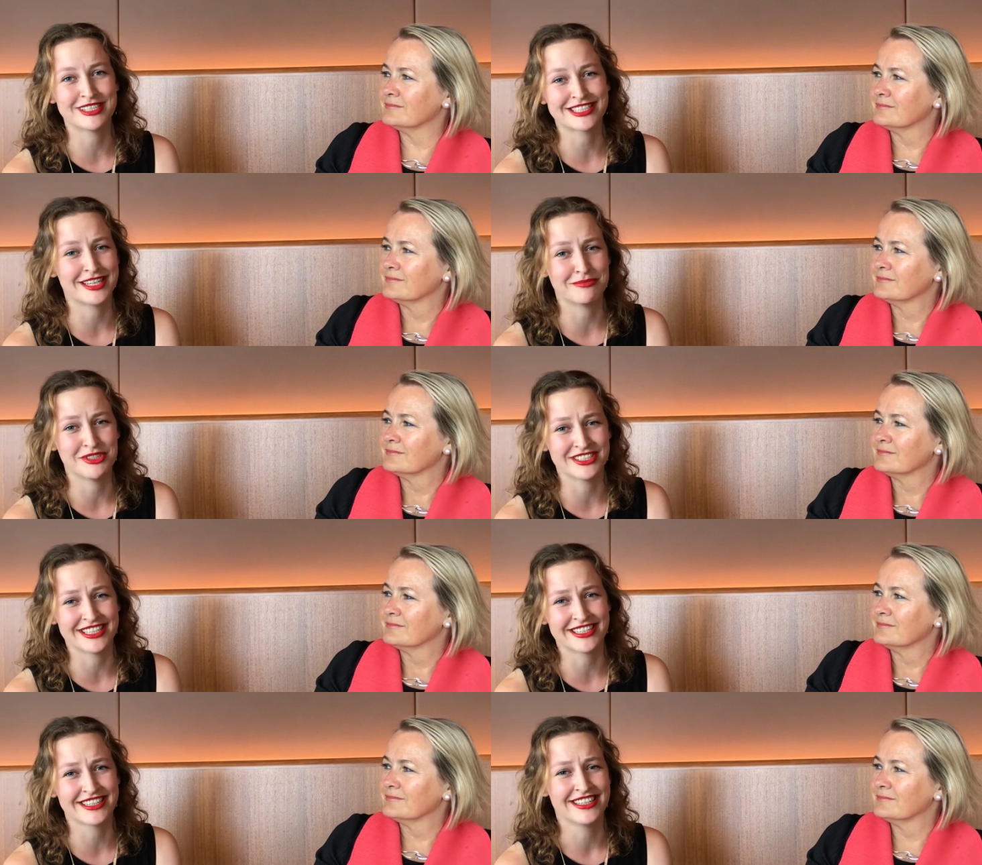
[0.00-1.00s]
Speaker 1: to study
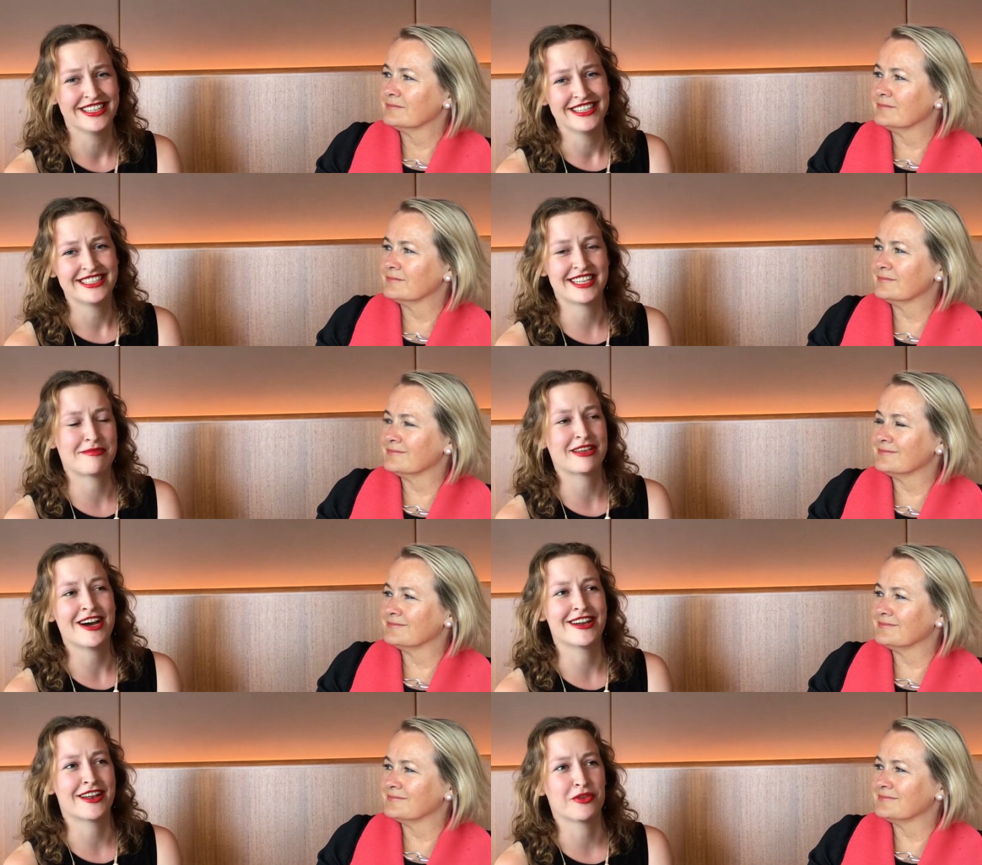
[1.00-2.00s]
music. Said I'd be
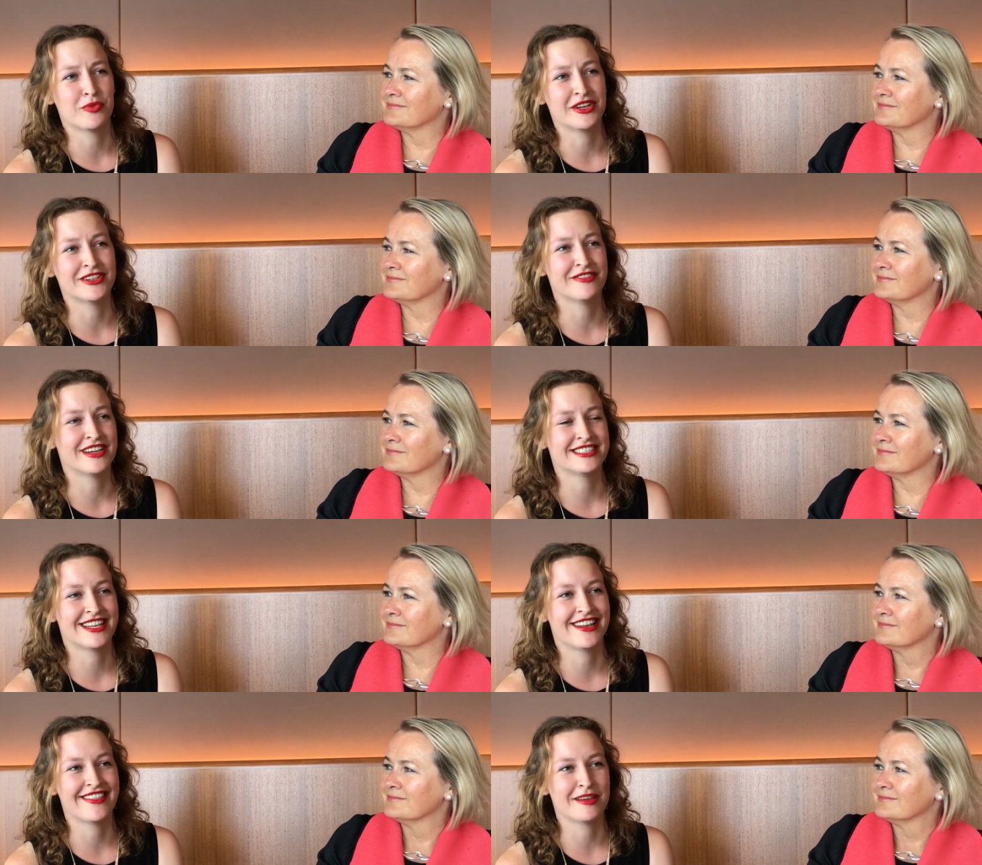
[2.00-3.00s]
cut out of the will if I
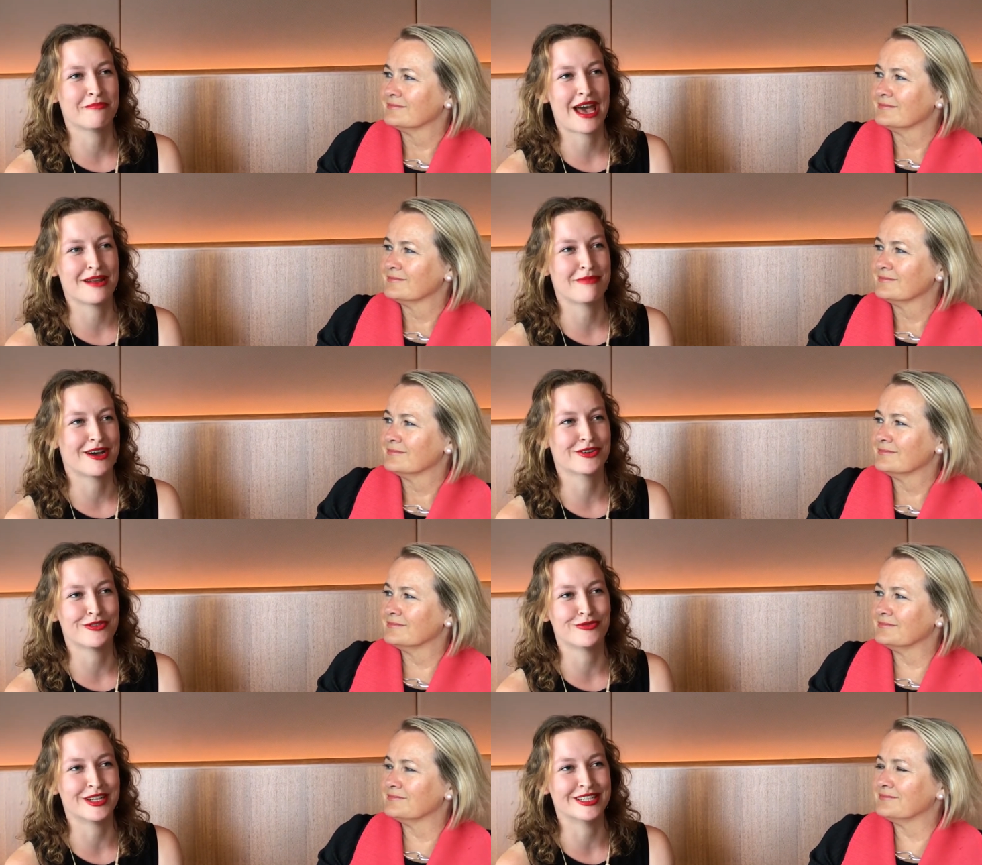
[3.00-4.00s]
said anything bad about
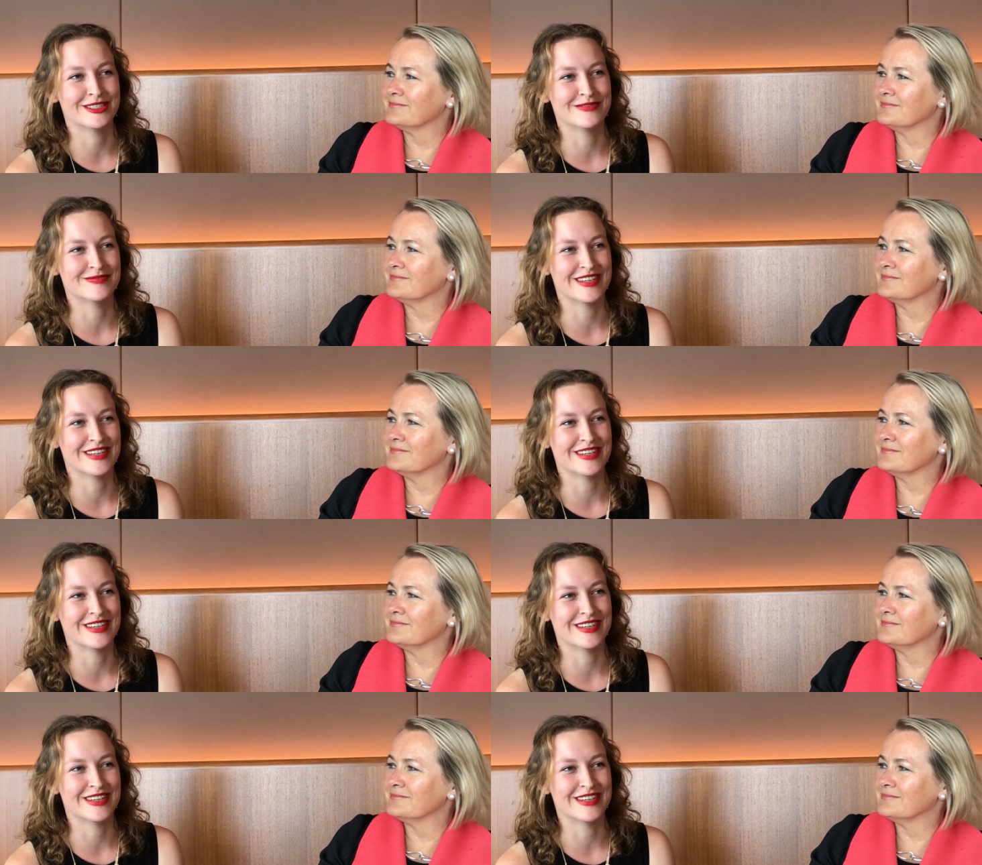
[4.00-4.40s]
Gough Whitlam.